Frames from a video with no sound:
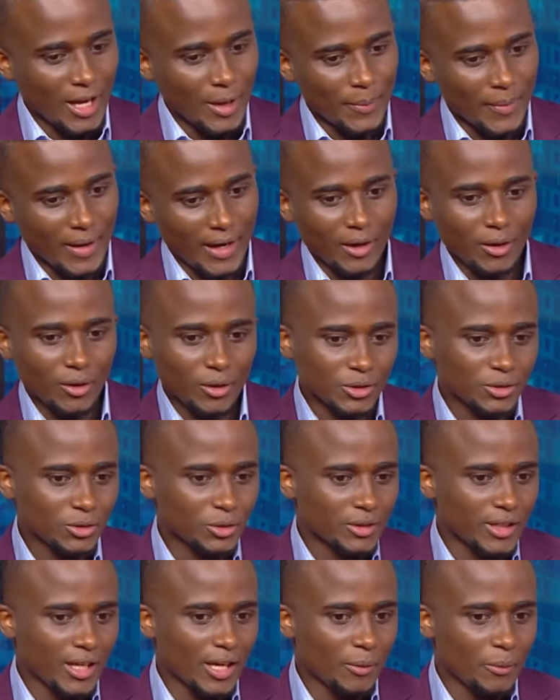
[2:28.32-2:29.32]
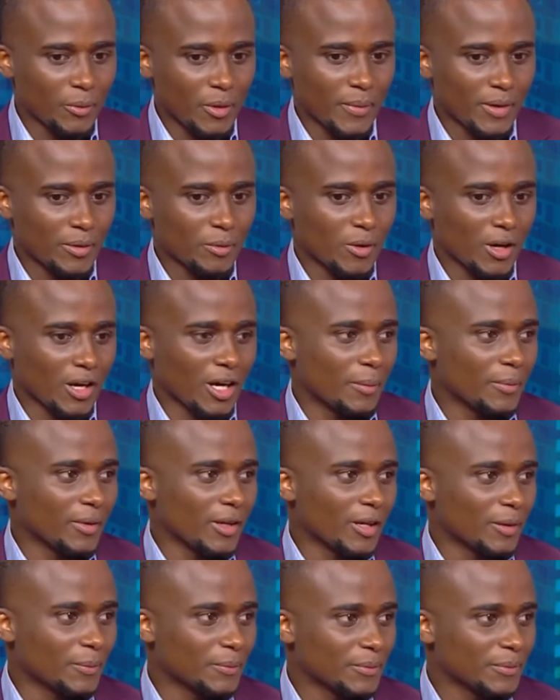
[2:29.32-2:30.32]
But also there are women who are coming
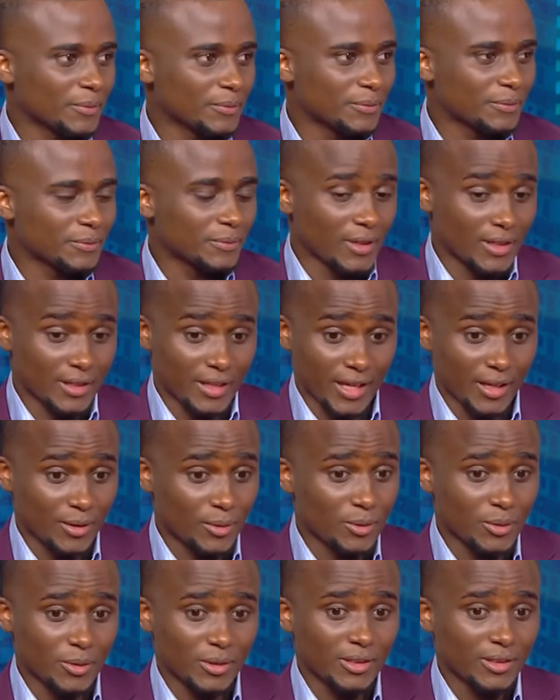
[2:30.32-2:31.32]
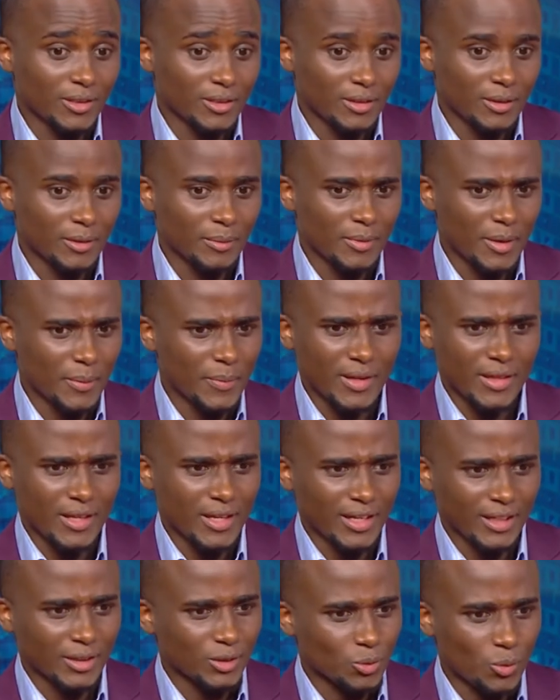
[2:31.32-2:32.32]
up and they are good. Maybe in the
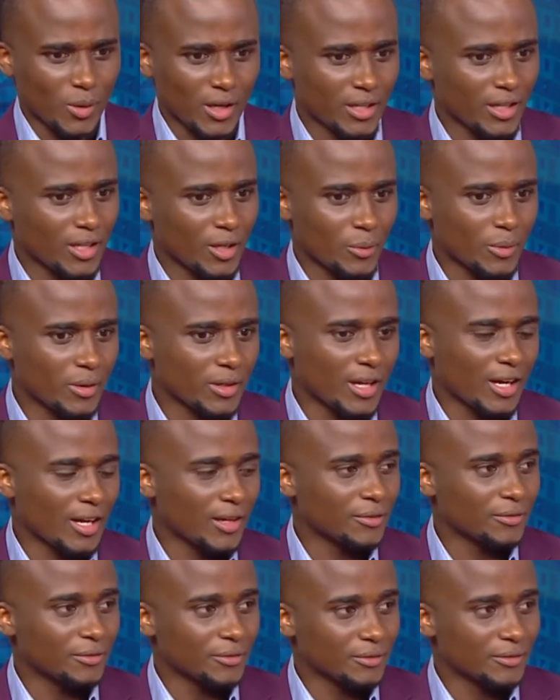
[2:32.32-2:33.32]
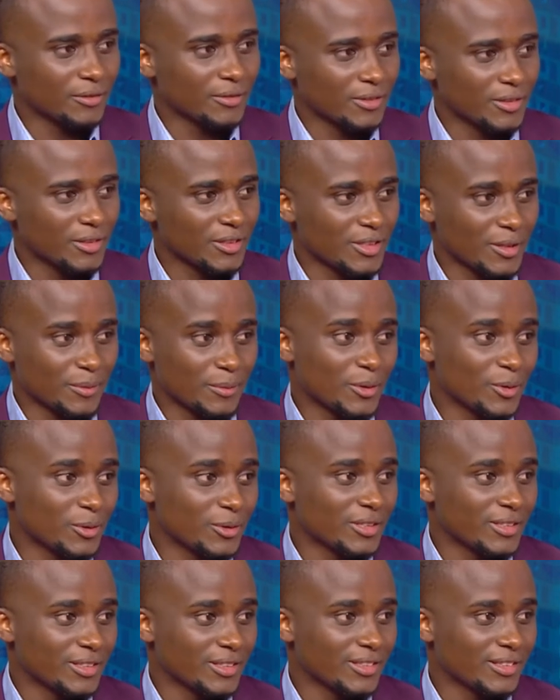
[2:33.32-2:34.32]
next 1 year we'll have some
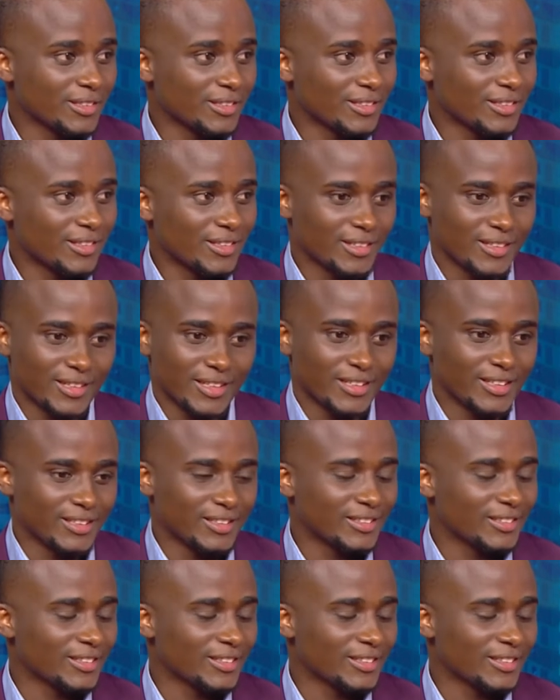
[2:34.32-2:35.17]
good ladies.